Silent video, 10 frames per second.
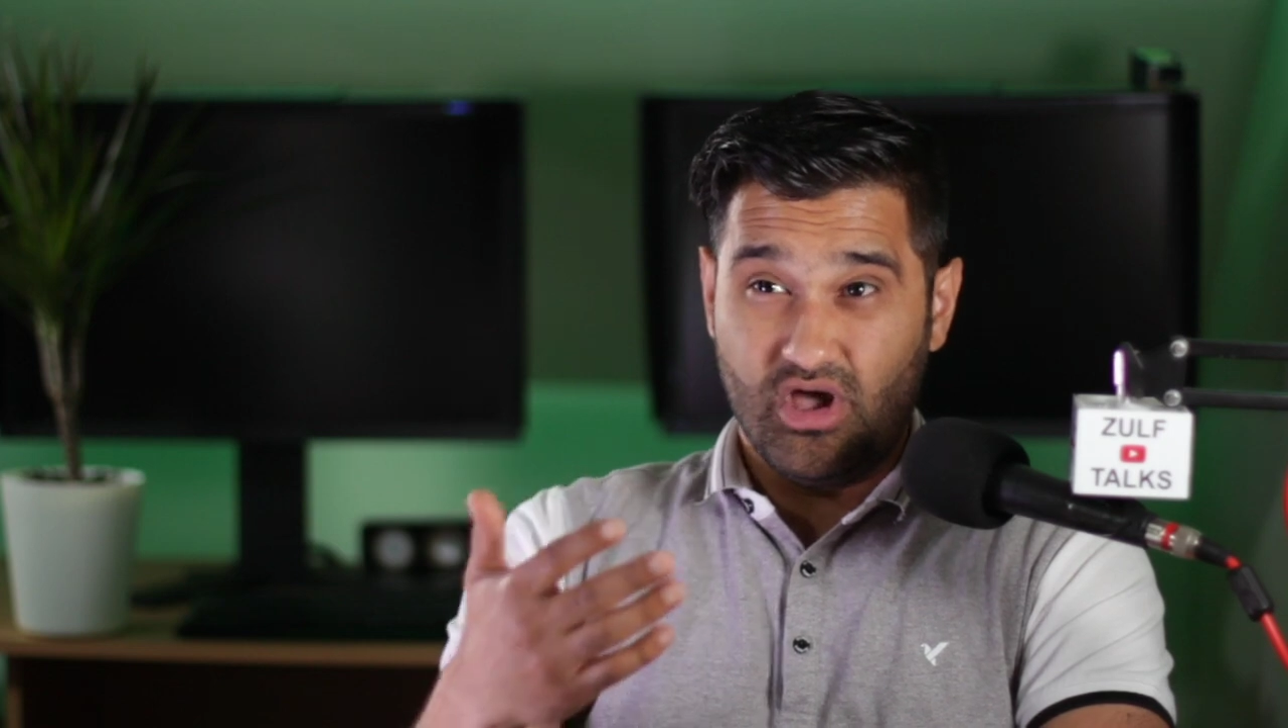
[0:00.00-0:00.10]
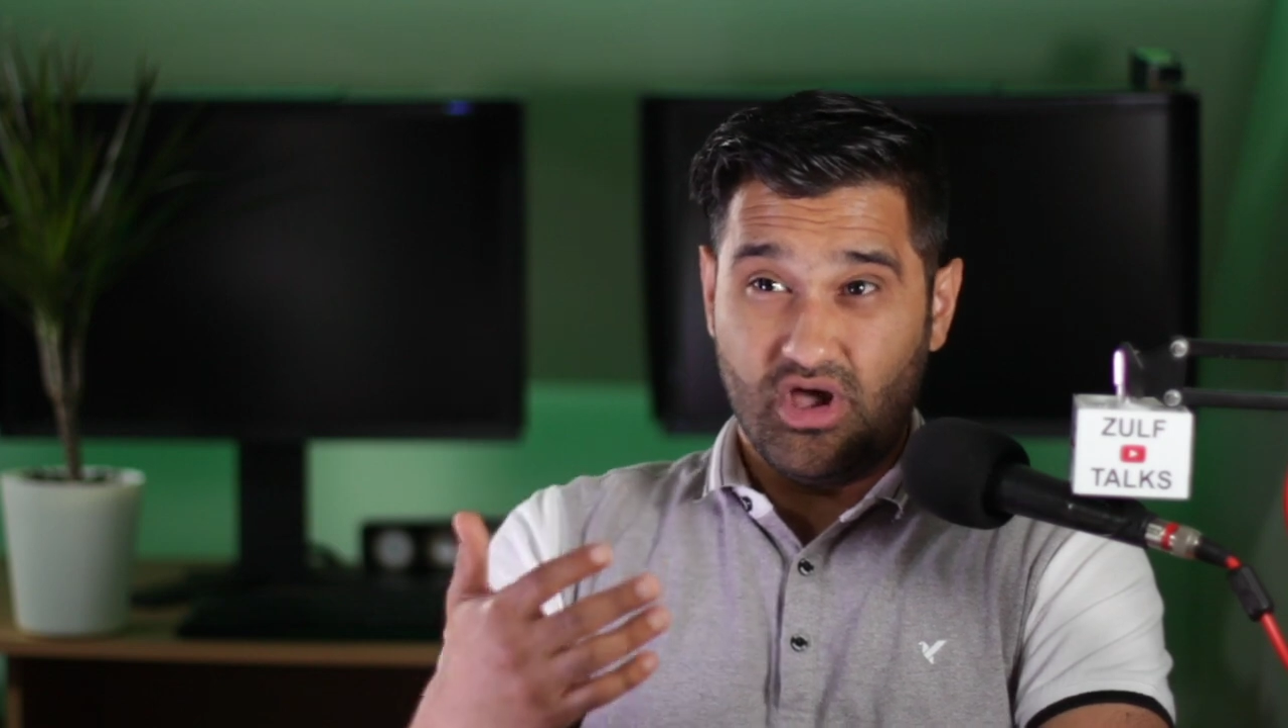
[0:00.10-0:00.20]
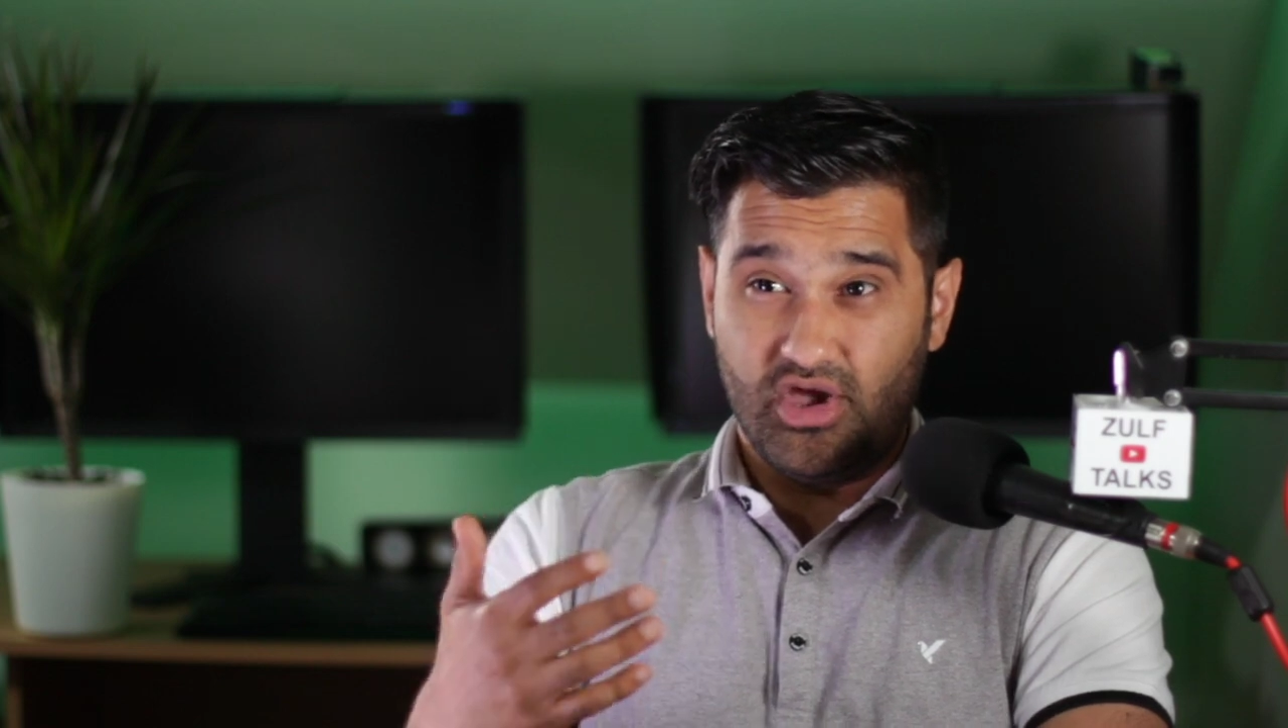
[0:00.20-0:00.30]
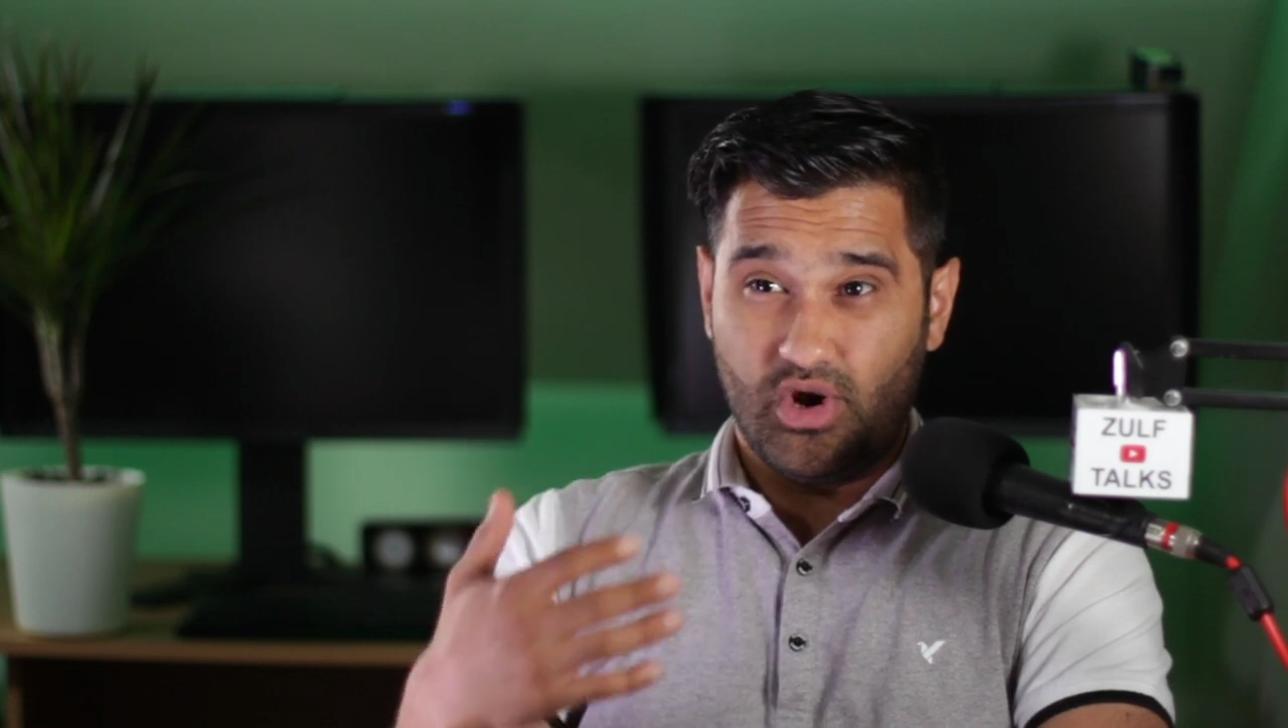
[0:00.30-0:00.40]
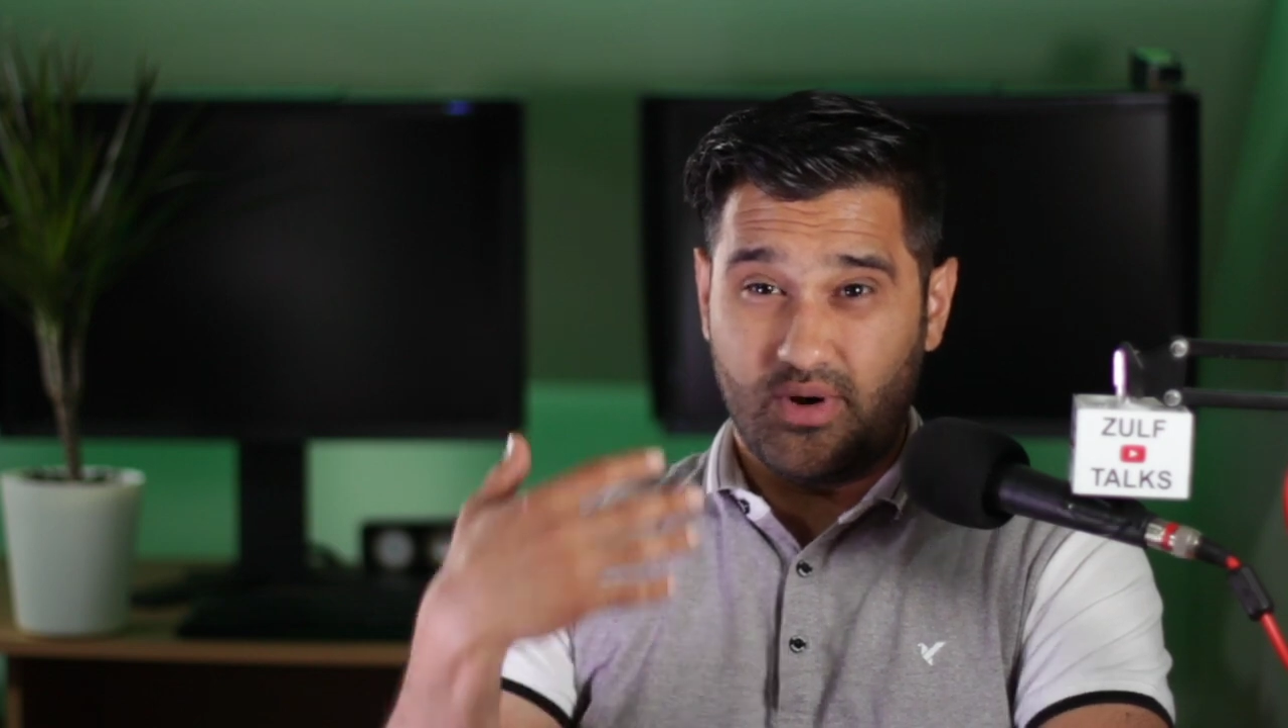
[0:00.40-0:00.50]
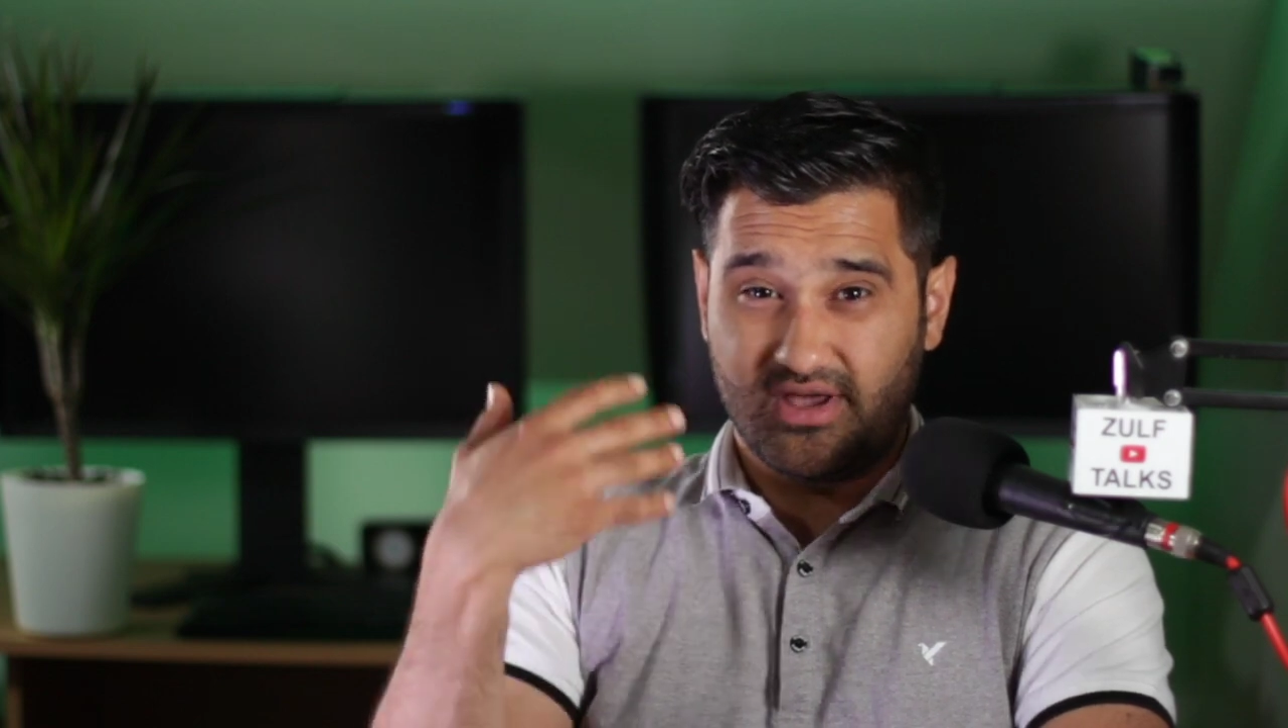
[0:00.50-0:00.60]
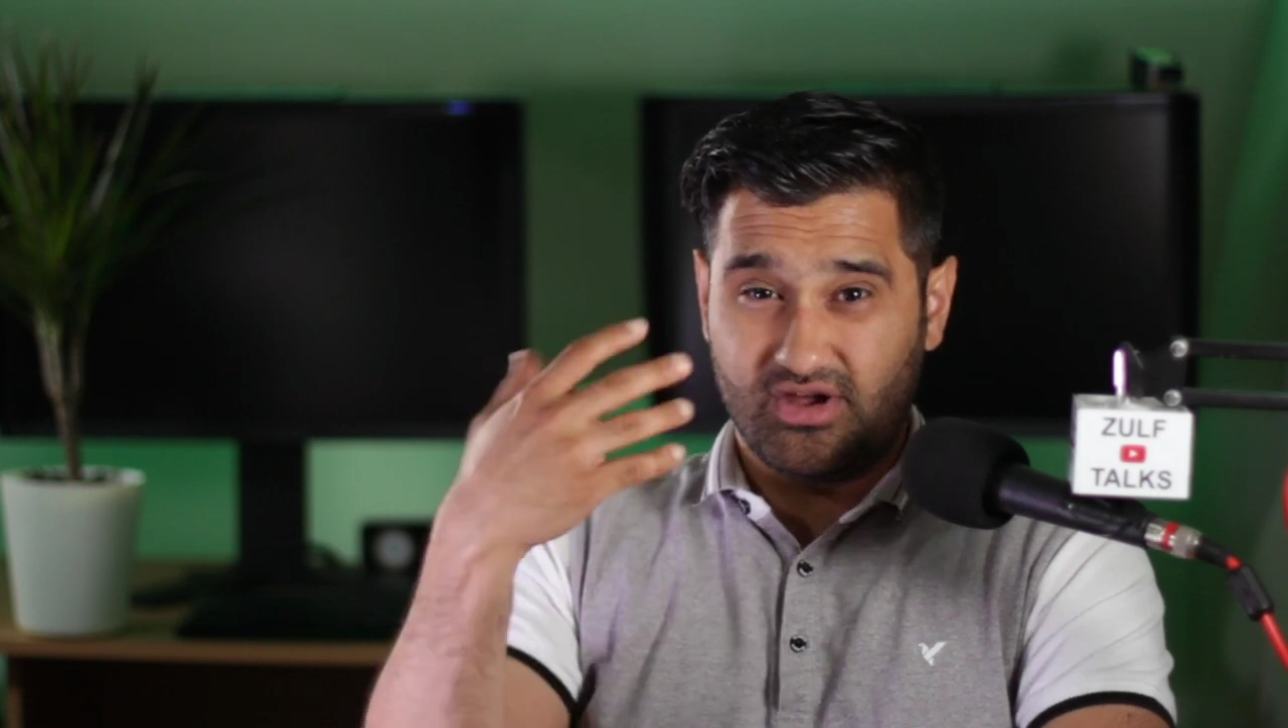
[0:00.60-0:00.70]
you don't want to